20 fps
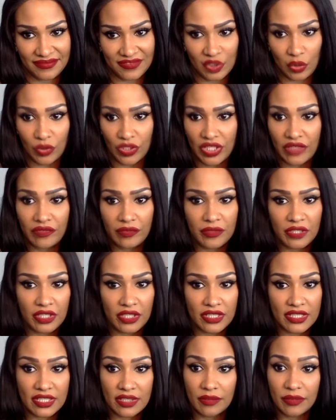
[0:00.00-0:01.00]
don't give him
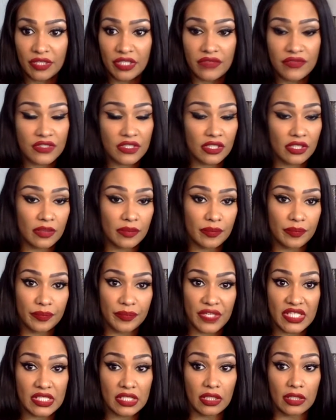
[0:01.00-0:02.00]
none until the gifts come.
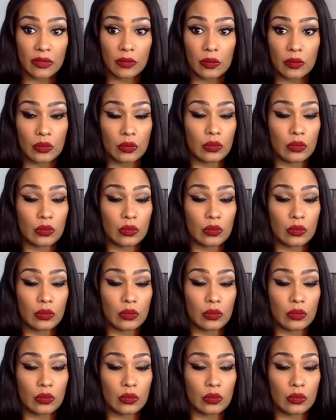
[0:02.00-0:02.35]
That's it.